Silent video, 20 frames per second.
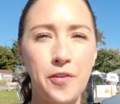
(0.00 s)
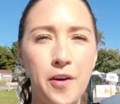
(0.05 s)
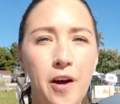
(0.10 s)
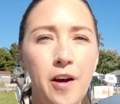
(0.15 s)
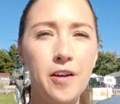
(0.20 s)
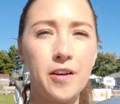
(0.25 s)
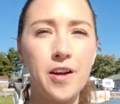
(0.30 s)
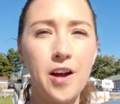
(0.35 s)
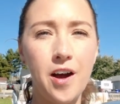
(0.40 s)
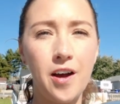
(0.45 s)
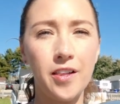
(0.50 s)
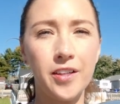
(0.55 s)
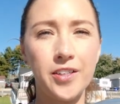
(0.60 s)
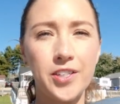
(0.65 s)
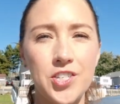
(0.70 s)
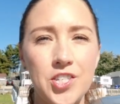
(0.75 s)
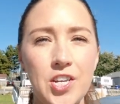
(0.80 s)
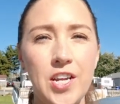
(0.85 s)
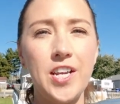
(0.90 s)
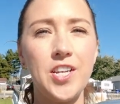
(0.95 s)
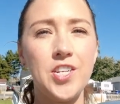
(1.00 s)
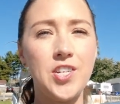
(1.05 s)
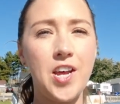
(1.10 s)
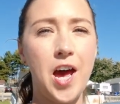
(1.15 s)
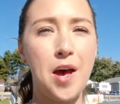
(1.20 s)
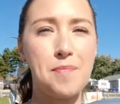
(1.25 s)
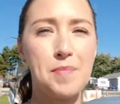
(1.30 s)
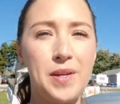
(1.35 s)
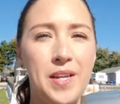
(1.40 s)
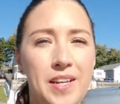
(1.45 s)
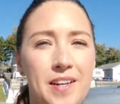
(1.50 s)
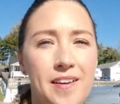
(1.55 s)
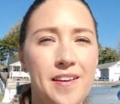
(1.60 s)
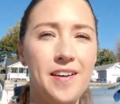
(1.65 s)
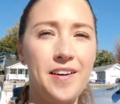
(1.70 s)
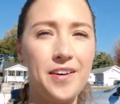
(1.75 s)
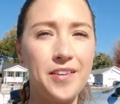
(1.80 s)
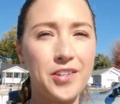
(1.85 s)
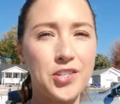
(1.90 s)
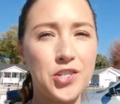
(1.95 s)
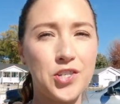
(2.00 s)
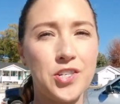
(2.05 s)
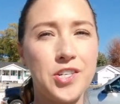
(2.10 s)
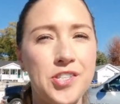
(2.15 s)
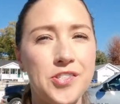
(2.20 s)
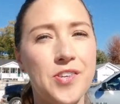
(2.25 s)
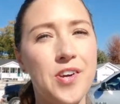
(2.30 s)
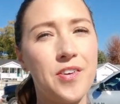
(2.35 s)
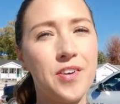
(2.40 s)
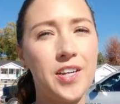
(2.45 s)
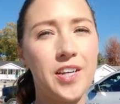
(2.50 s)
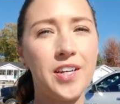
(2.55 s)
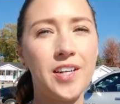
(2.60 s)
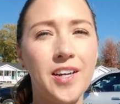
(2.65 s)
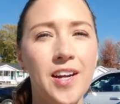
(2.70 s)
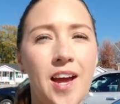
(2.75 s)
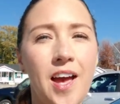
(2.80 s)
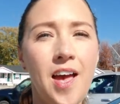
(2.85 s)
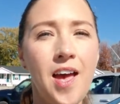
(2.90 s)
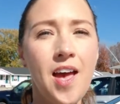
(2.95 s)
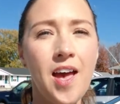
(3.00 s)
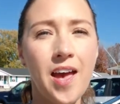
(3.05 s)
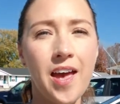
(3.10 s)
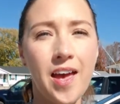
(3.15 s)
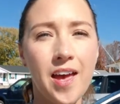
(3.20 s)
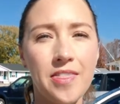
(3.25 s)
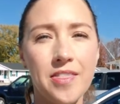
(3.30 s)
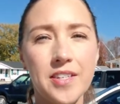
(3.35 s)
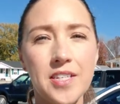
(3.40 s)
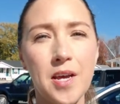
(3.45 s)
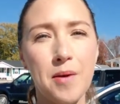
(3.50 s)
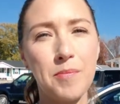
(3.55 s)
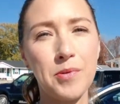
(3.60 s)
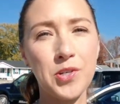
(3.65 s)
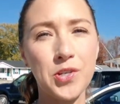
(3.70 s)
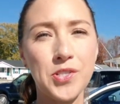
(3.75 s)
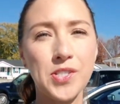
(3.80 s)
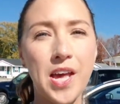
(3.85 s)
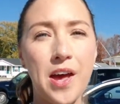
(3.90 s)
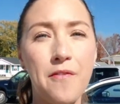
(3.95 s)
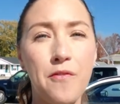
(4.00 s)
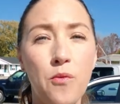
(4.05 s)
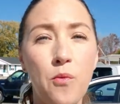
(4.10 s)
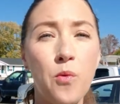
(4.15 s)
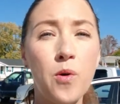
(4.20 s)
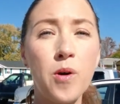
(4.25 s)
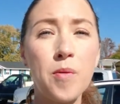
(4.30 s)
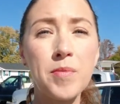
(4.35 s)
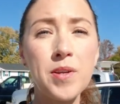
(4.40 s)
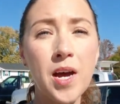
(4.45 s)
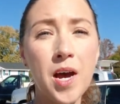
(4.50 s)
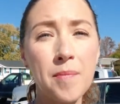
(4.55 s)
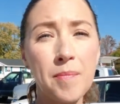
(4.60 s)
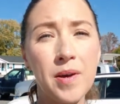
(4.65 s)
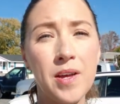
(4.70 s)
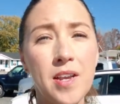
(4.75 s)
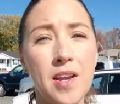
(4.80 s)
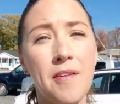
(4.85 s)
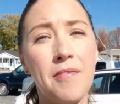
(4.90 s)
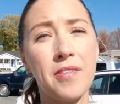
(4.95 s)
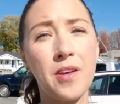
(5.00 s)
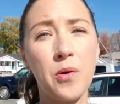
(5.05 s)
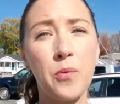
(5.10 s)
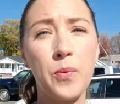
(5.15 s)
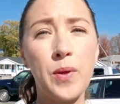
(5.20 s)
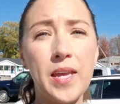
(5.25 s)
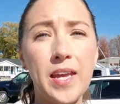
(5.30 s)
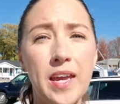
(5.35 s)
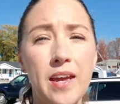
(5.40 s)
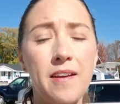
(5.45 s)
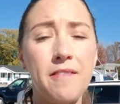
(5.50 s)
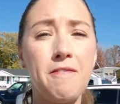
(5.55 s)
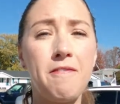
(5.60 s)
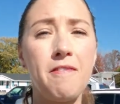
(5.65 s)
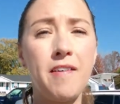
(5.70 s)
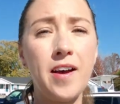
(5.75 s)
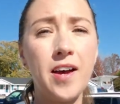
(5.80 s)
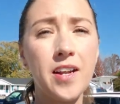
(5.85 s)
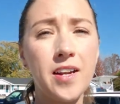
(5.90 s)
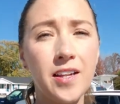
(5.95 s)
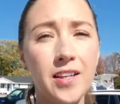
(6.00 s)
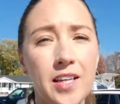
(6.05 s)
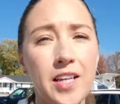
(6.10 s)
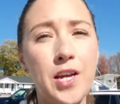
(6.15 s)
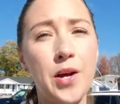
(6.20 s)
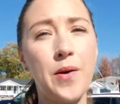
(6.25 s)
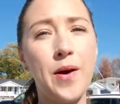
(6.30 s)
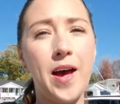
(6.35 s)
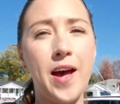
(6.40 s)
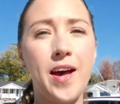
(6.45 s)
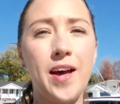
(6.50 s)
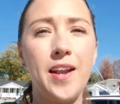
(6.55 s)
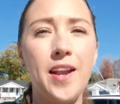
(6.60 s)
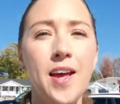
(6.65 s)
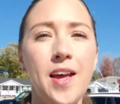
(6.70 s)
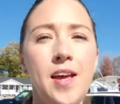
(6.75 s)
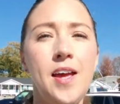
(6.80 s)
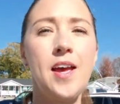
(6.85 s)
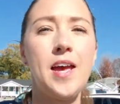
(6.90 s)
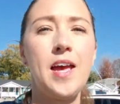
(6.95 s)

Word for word: fall color change happening in all the trees around here. And the temperatures have warmed up enough that we can finally go ahead